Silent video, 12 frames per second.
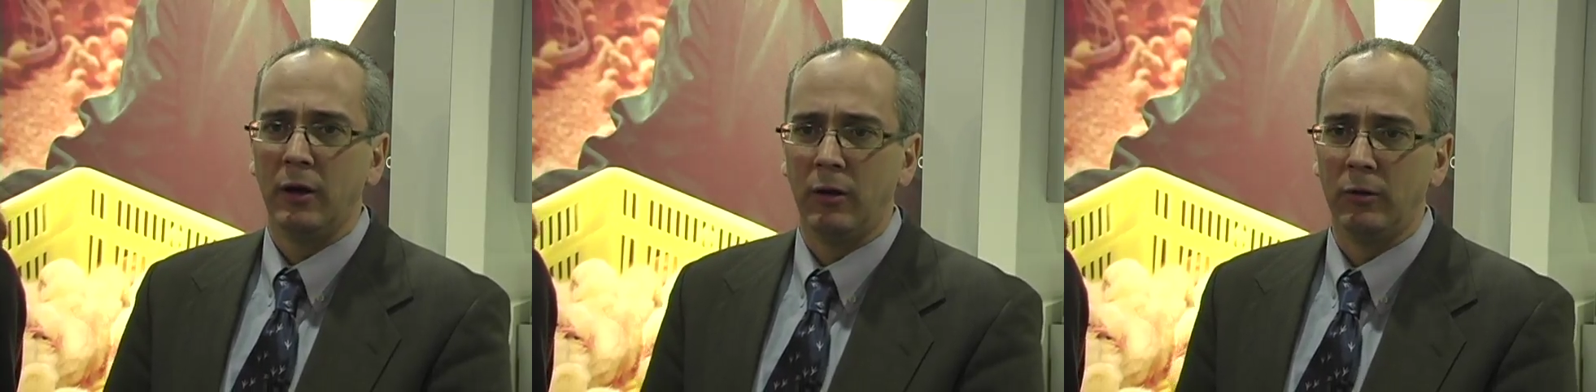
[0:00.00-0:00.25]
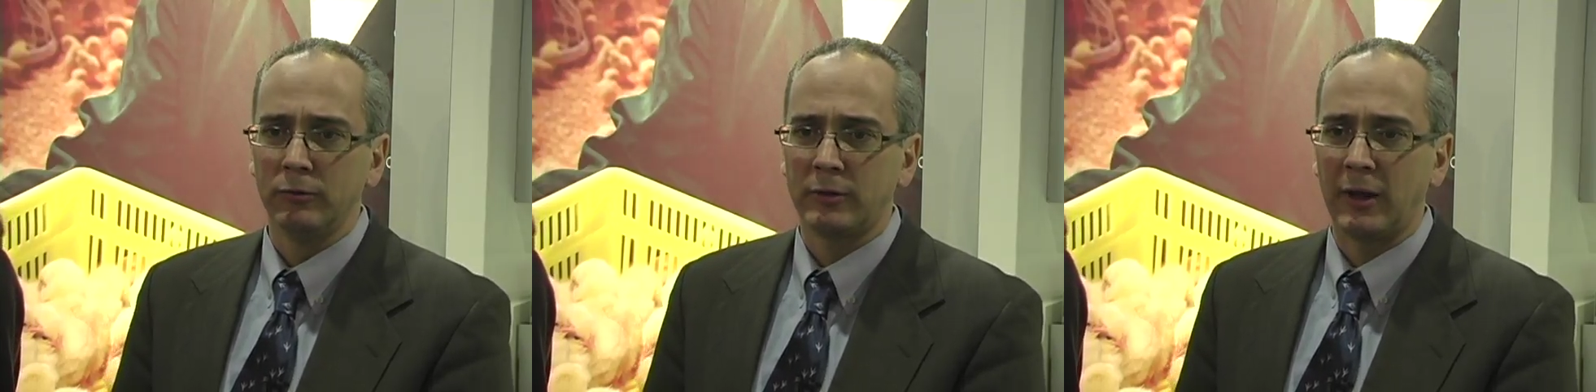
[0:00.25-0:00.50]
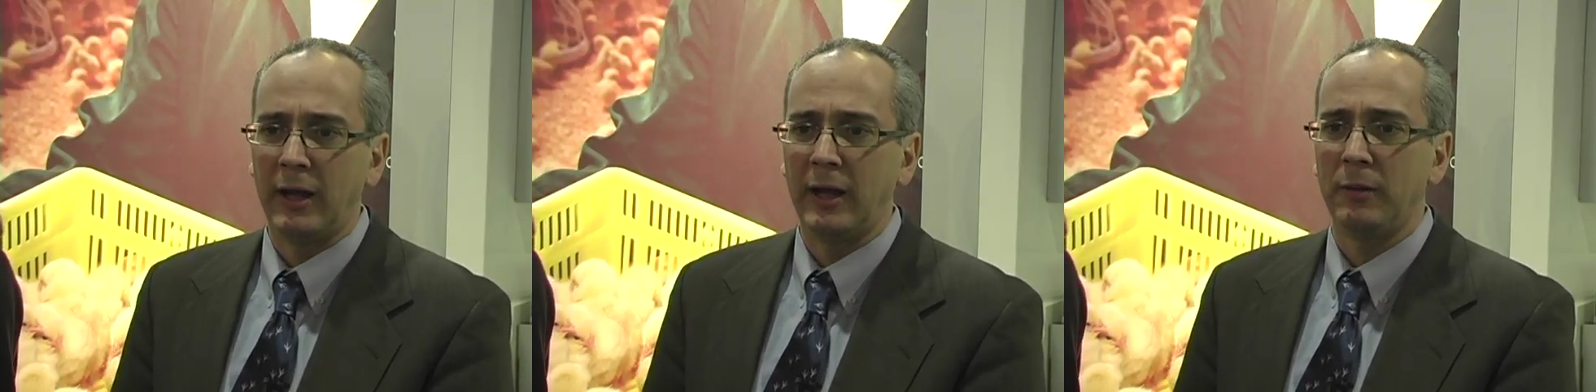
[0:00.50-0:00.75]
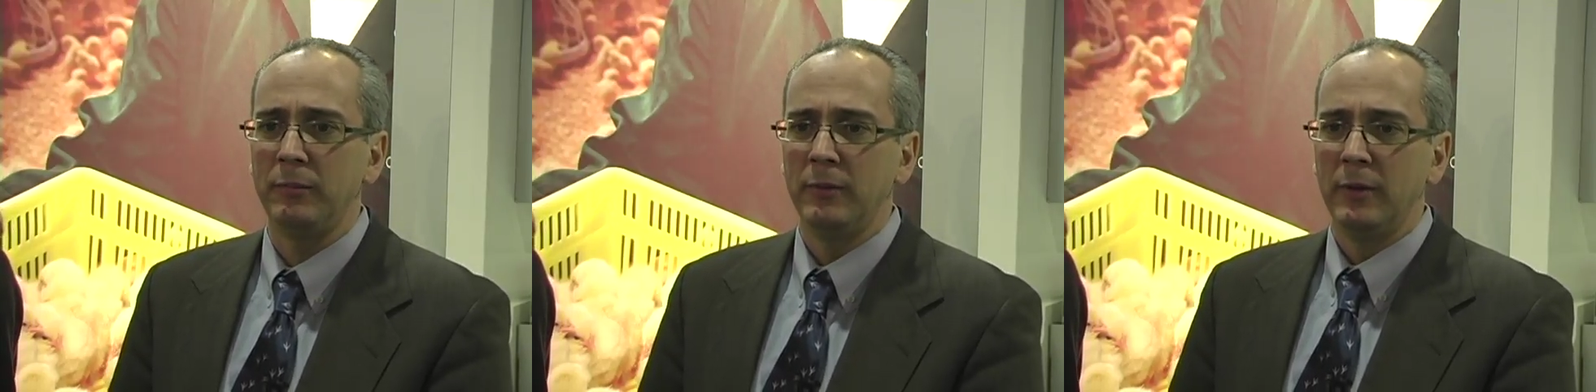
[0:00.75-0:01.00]
on
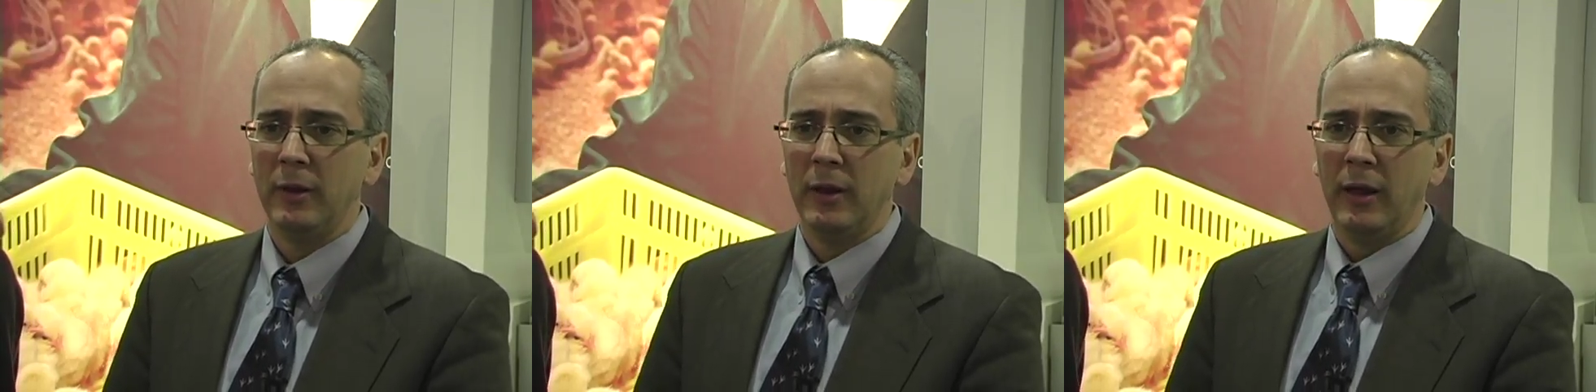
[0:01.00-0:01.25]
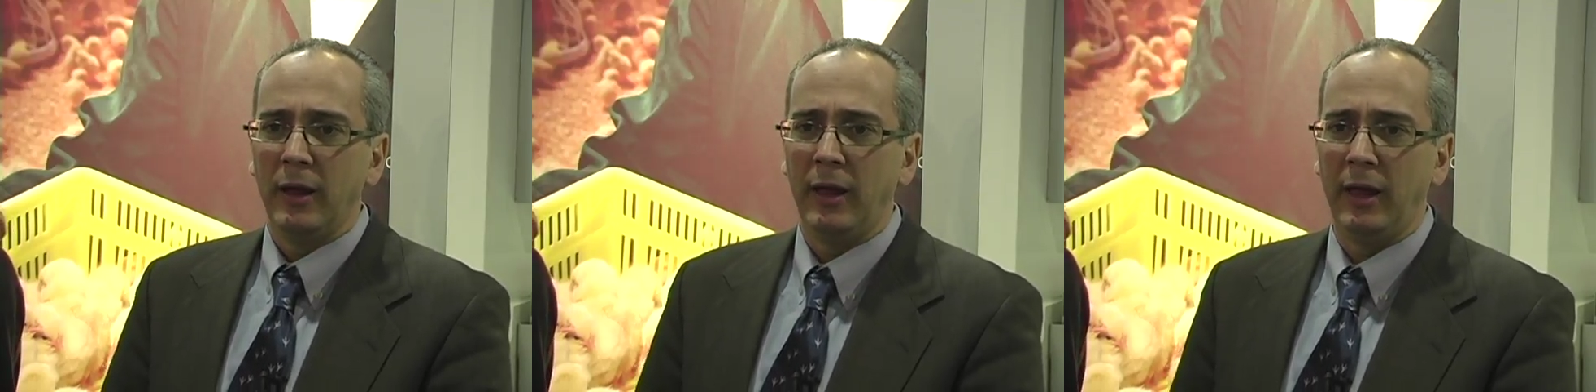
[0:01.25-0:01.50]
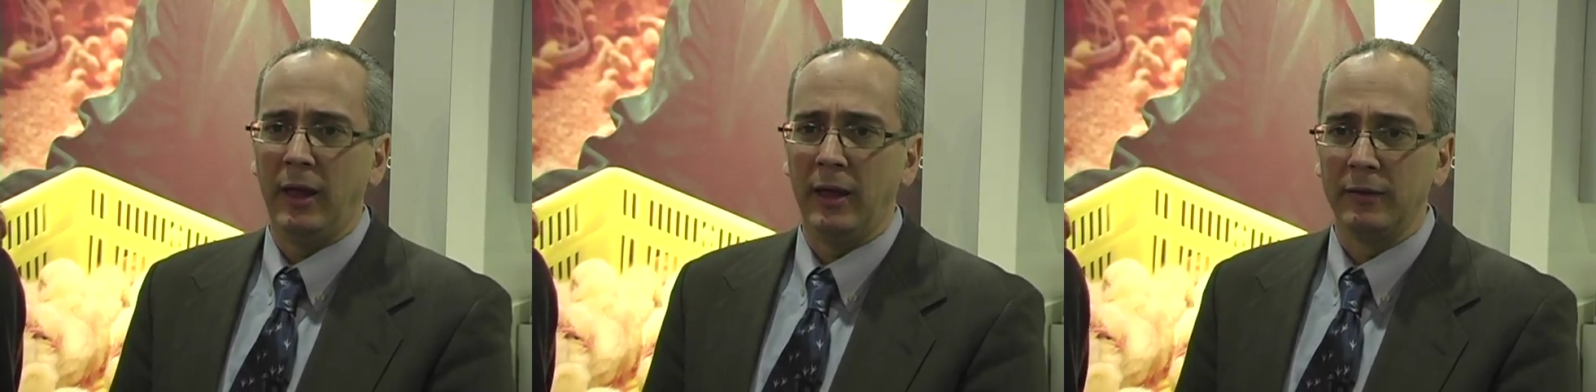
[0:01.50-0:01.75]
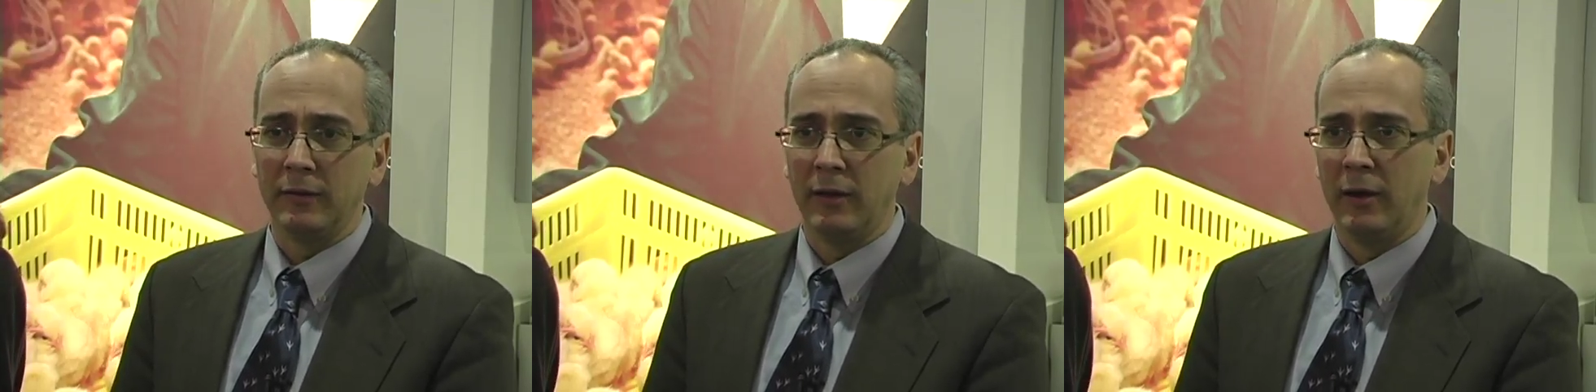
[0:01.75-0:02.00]
time
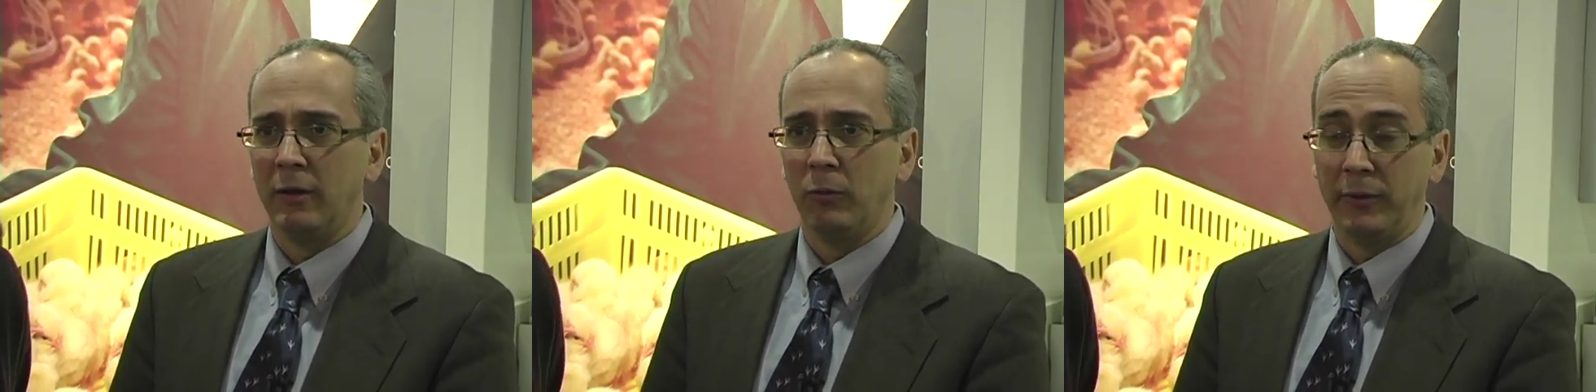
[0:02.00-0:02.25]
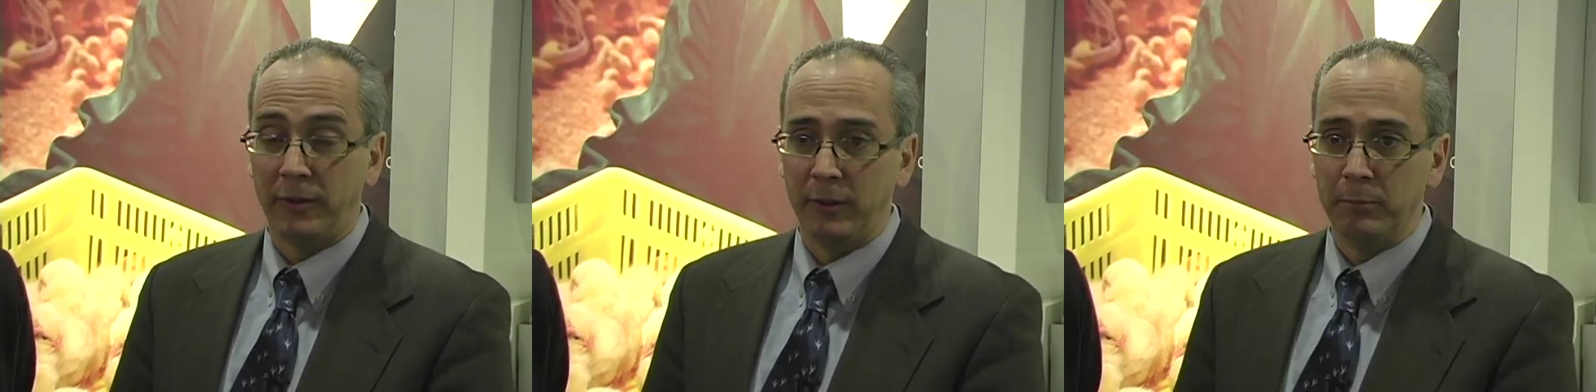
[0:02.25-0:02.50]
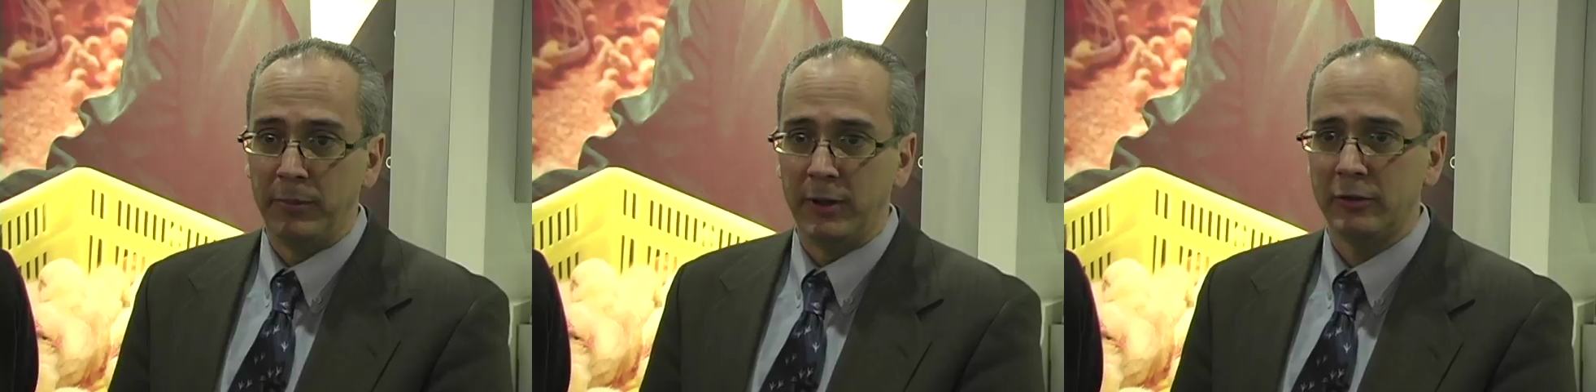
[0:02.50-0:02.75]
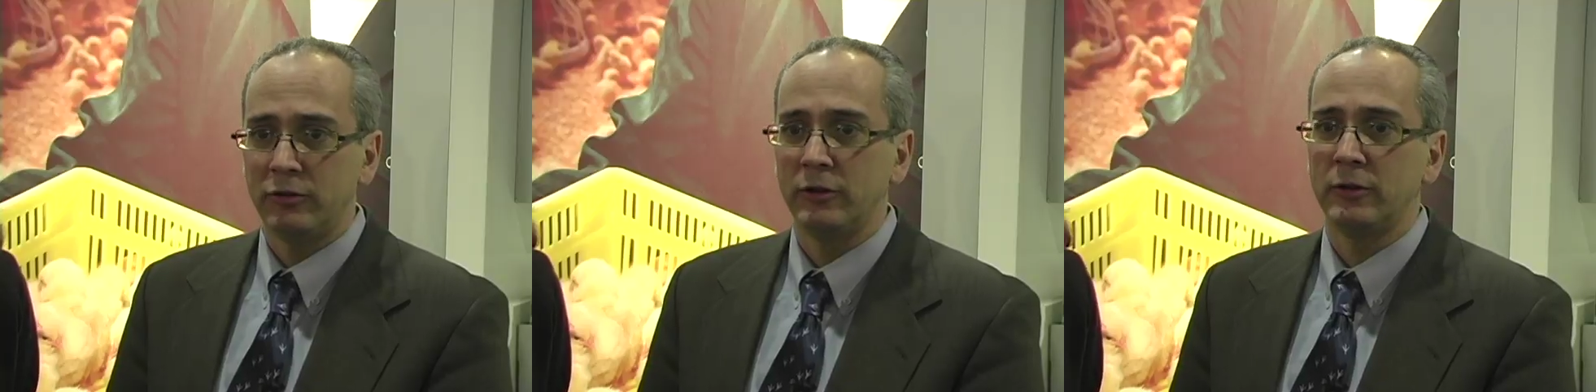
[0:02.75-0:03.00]
and within
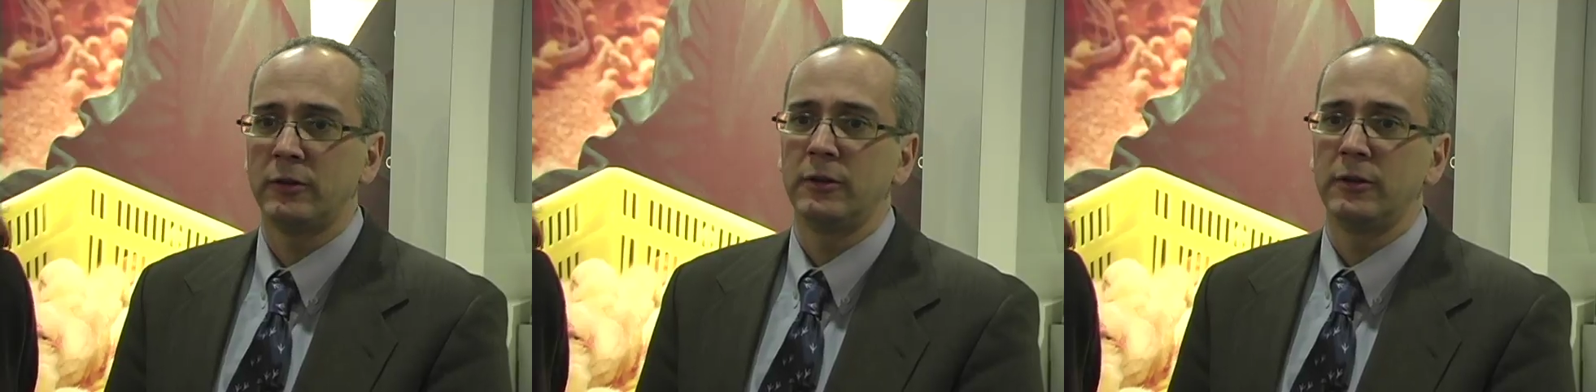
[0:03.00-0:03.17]
budget